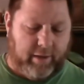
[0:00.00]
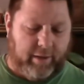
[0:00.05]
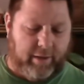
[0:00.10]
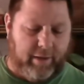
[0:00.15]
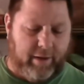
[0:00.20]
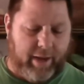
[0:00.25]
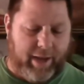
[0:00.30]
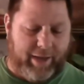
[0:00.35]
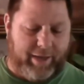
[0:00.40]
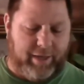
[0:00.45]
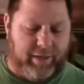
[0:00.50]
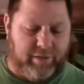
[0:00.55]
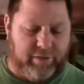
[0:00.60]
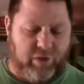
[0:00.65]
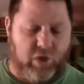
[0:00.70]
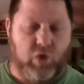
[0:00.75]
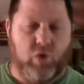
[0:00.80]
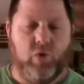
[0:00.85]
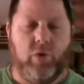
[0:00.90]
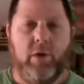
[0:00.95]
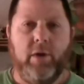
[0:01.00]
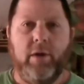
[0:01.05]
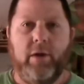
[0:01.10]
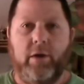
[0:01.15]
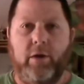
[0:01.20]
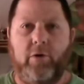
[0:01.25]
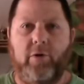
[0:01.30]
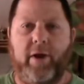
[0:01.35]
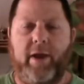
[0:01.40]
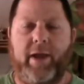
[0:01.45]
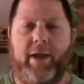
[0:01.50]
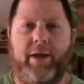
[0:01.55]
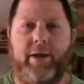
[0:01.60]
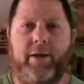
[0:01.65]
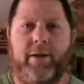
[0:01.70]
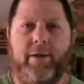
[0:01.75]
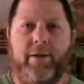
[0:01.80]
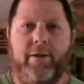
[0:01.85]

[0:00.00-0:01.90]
92 grain